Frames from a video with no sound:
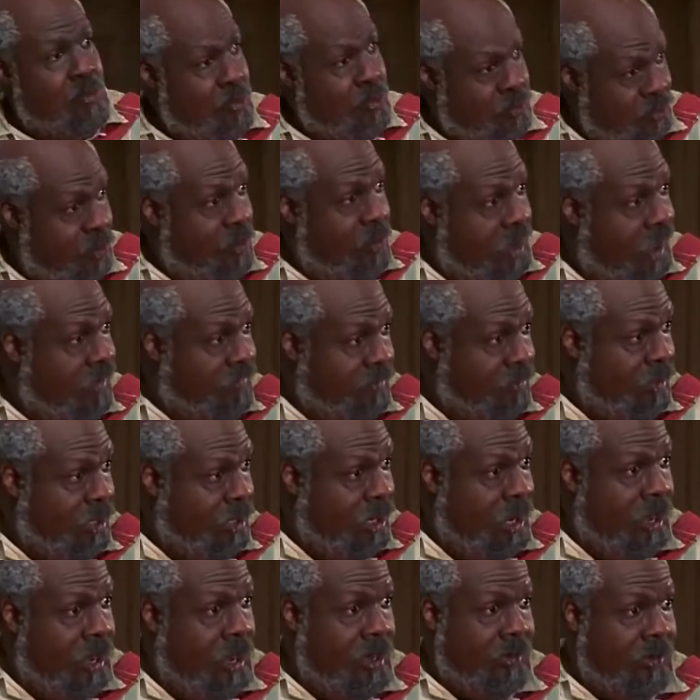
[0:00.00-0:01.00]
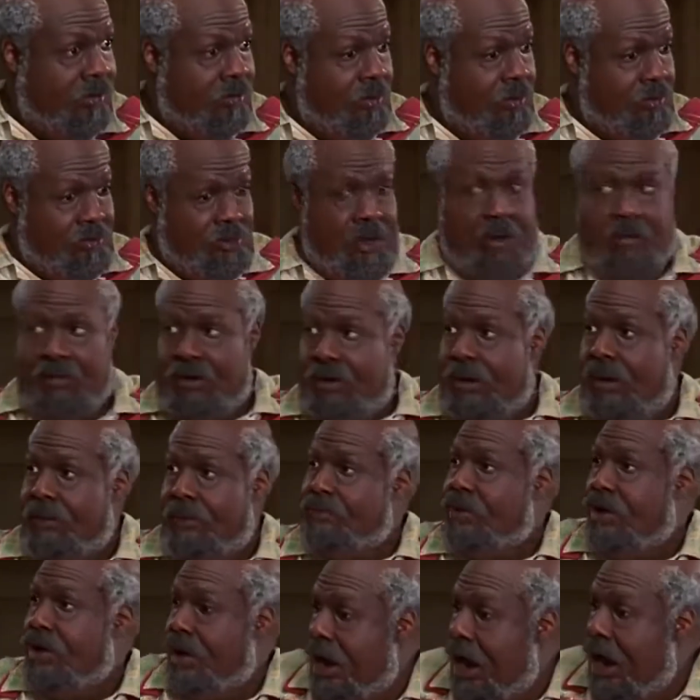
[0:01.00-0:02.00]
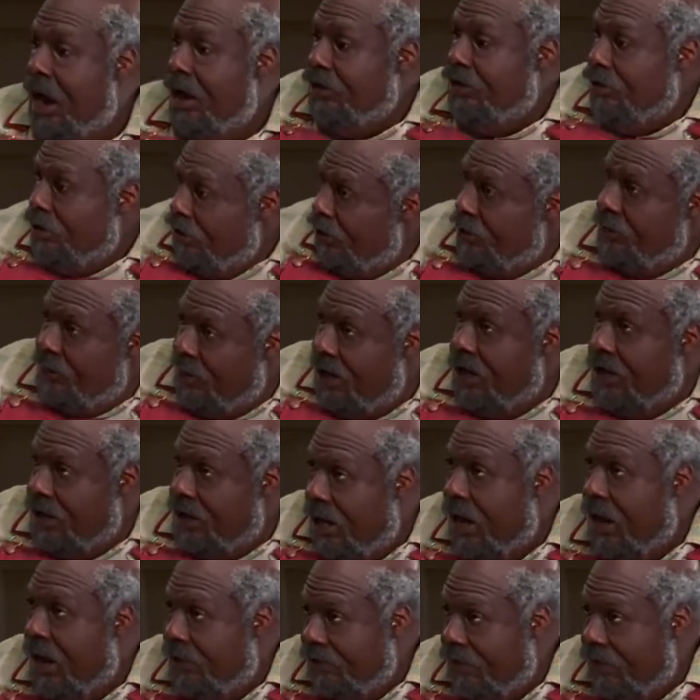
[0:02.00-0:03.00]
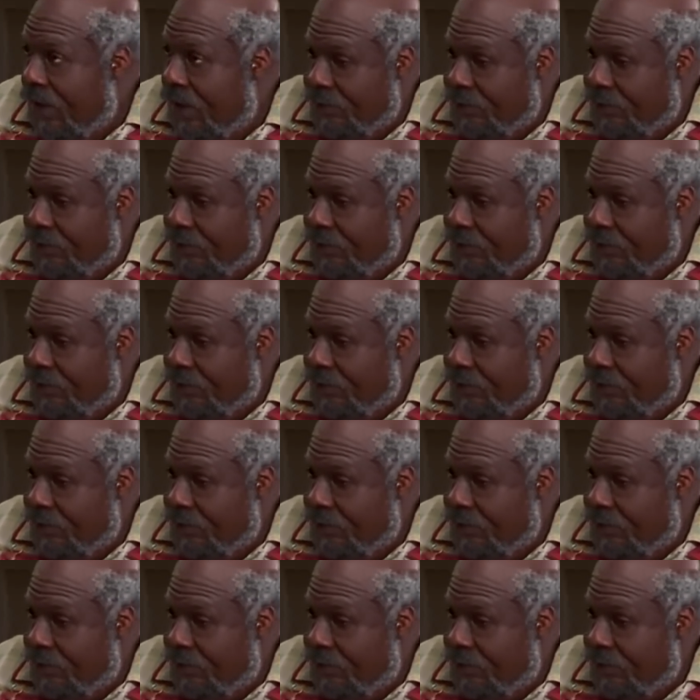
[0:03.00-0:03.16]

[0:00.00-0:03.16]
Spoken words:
You do have a big ass. Don't tell me nothing. Your ass is as big in our